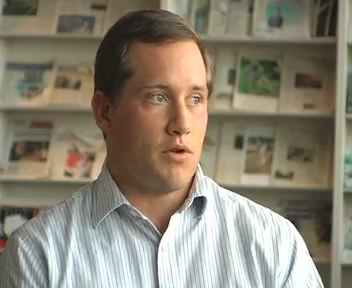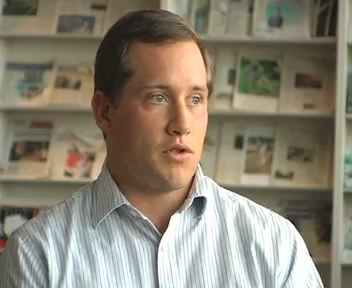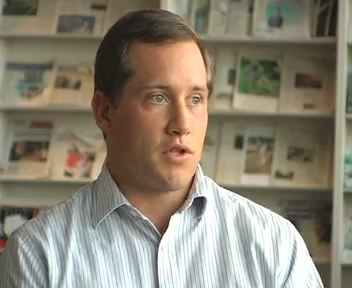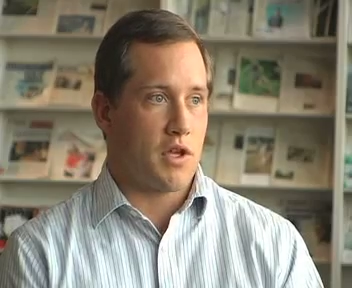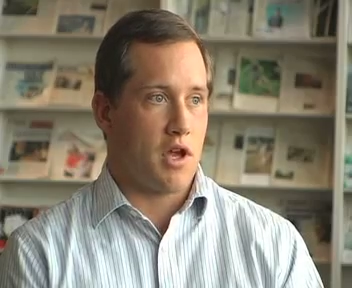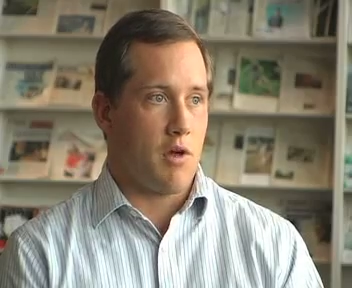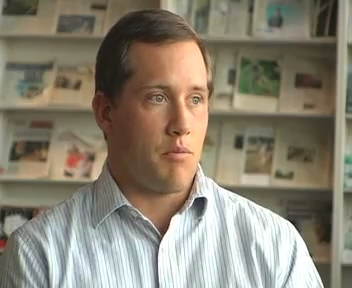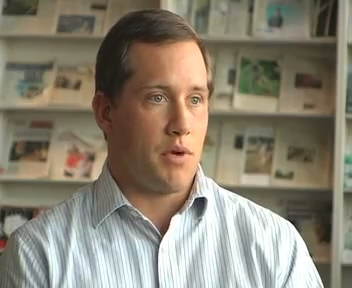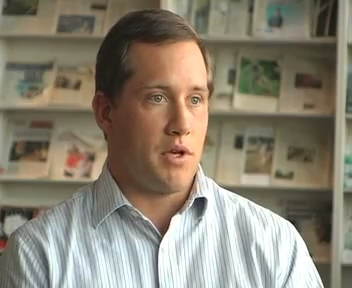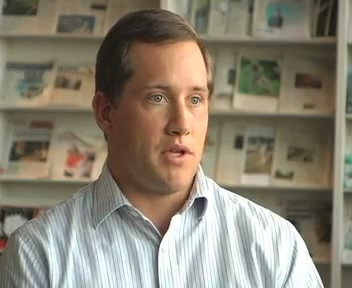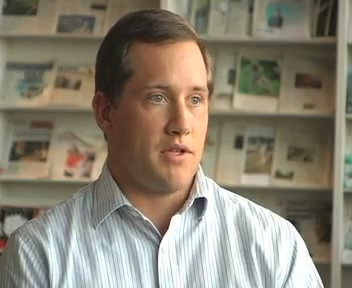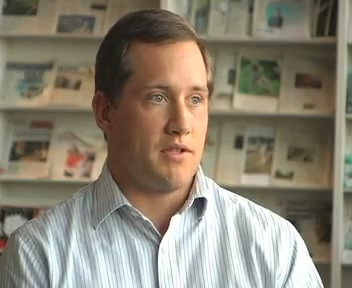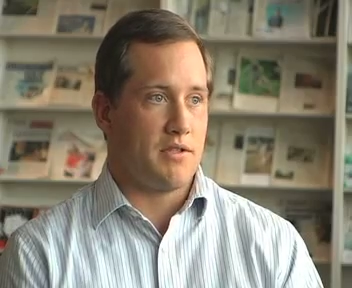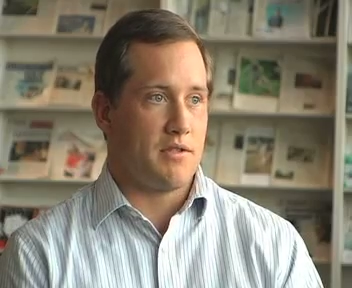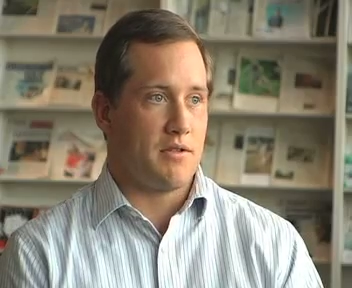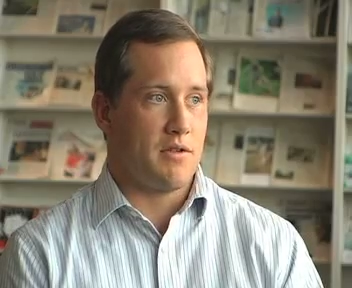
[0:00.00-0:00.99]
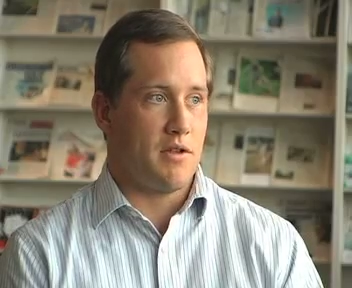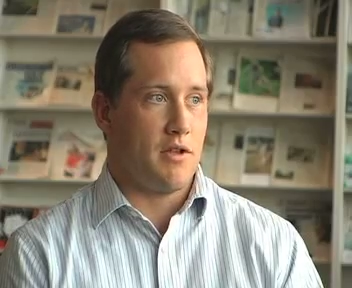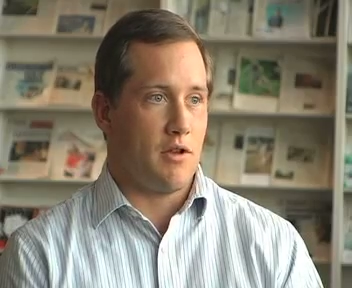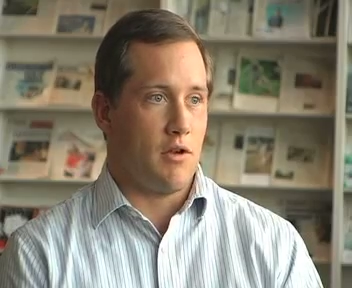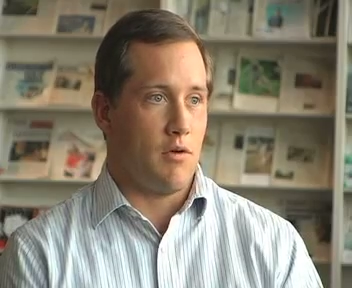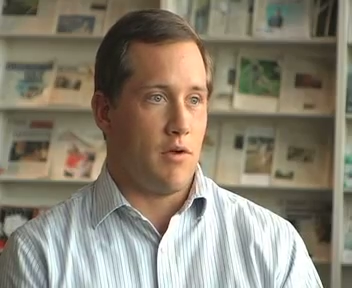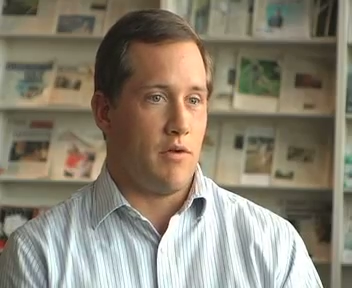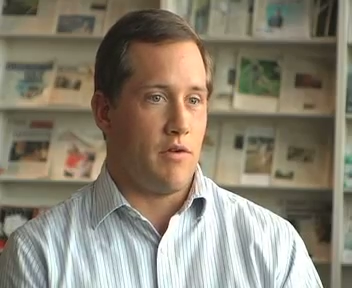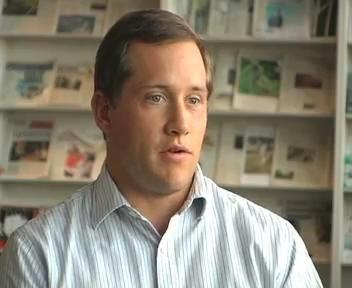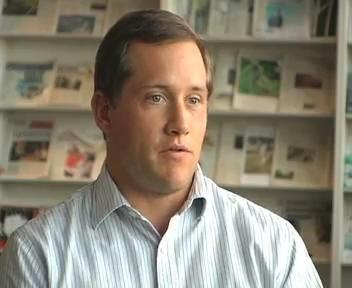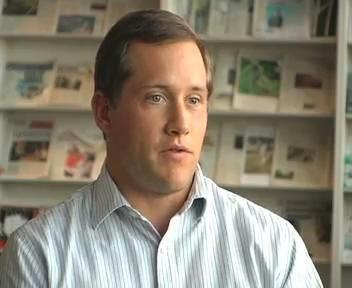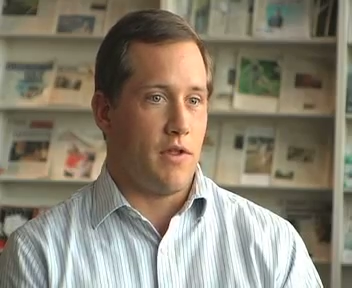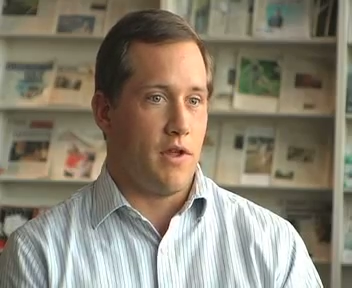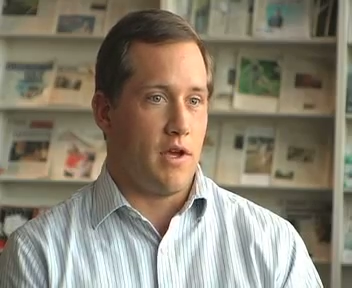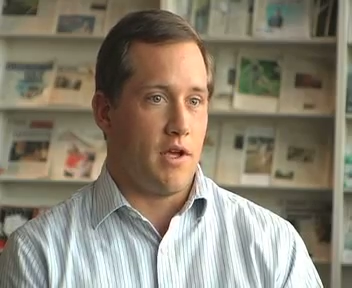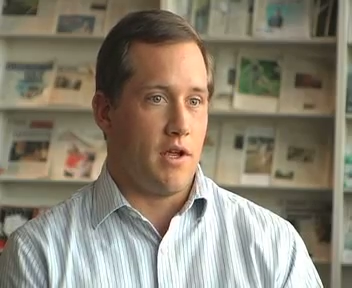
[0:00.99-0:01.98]
of the companies, even
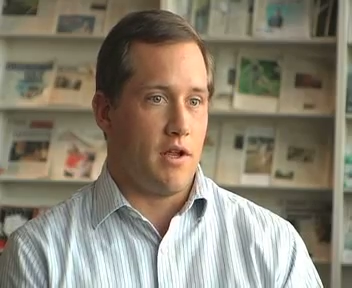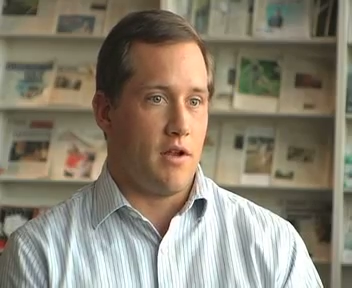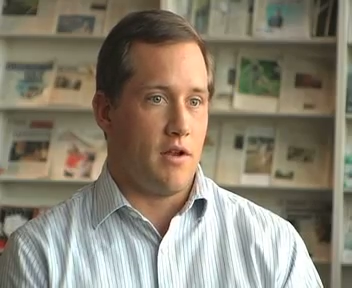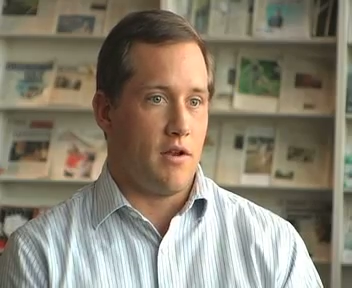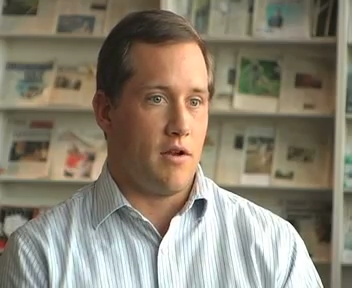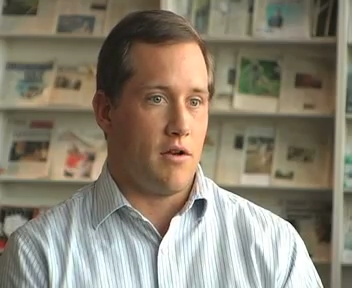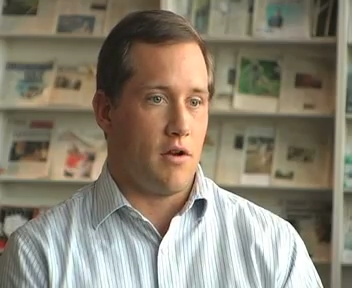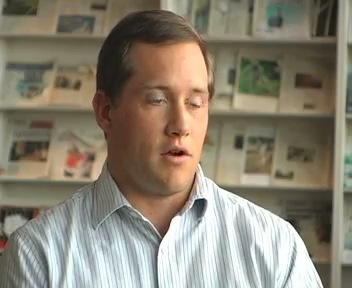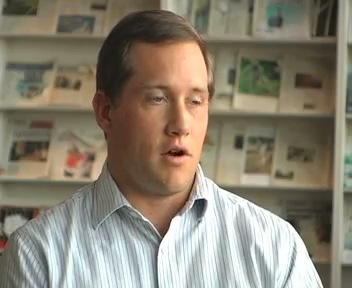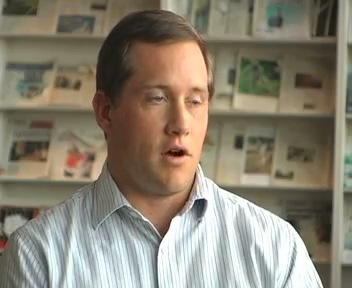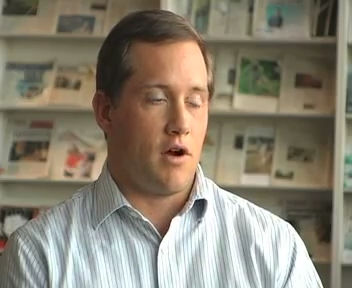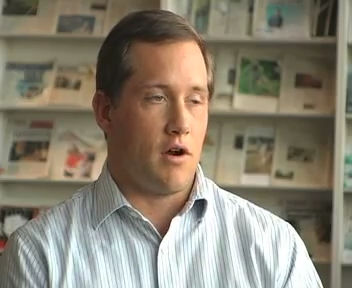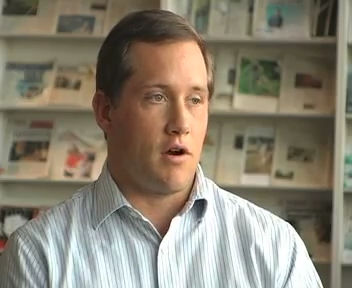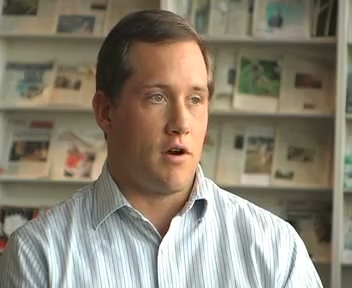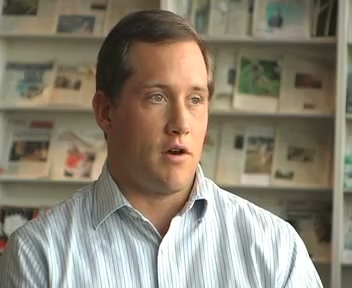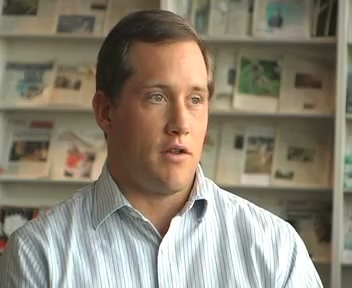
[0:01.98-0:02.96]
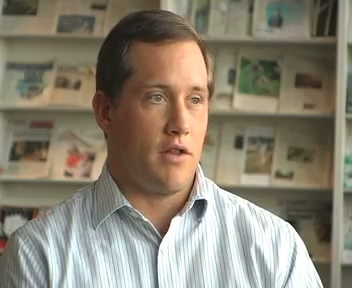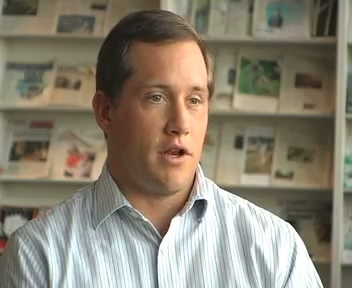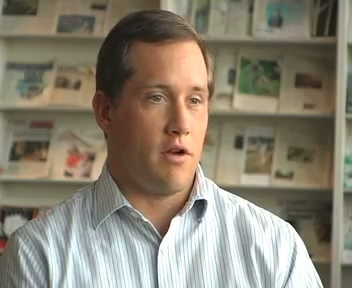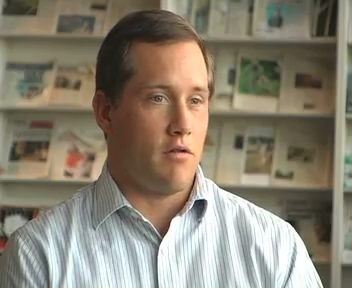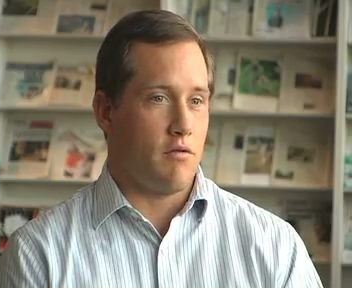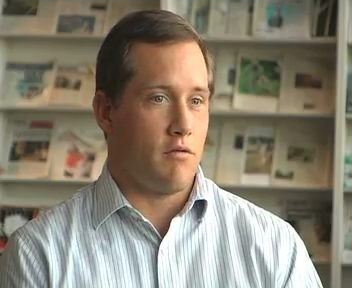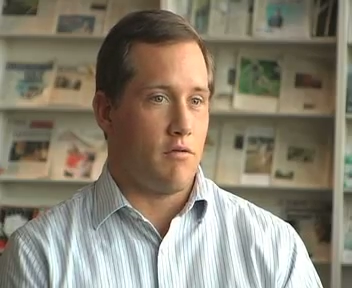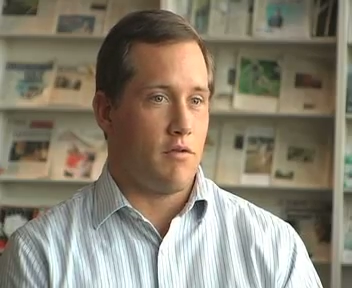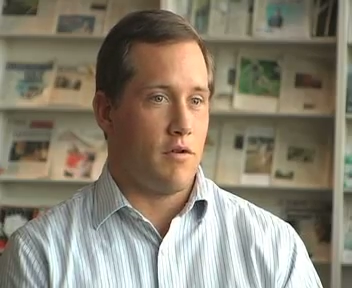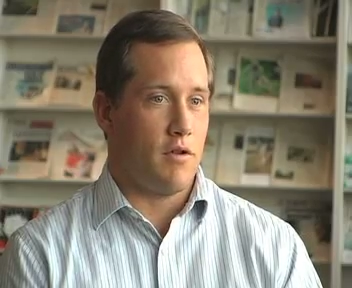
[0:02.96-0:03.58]
if they don't